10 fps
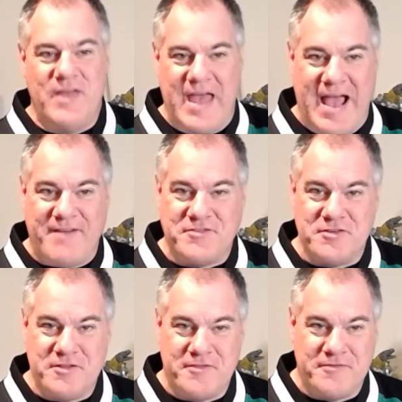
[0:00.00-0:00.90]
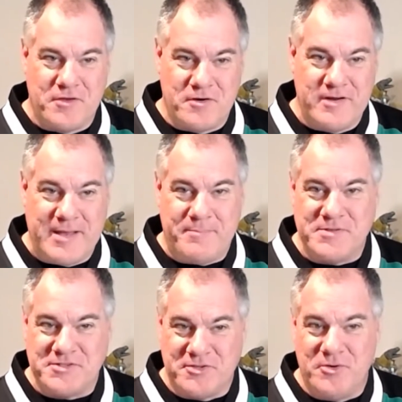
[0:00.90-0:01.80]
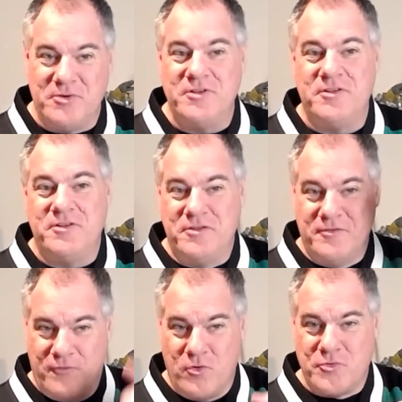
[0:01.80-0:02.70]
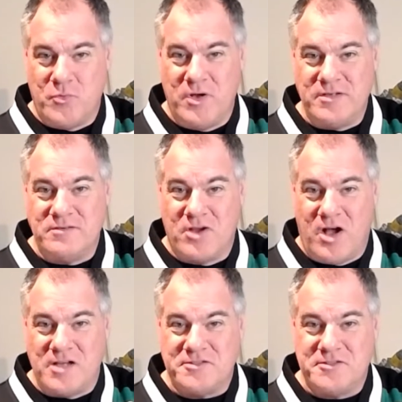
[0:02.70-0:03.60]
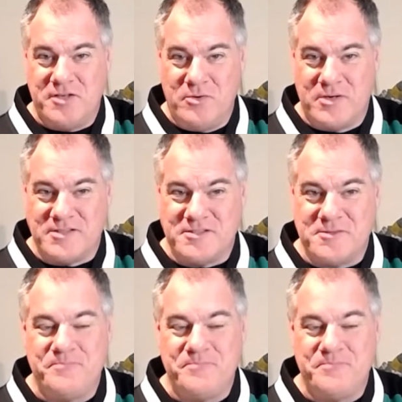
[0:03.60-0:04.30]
After the 3rd episode, the 4th one costs tokens.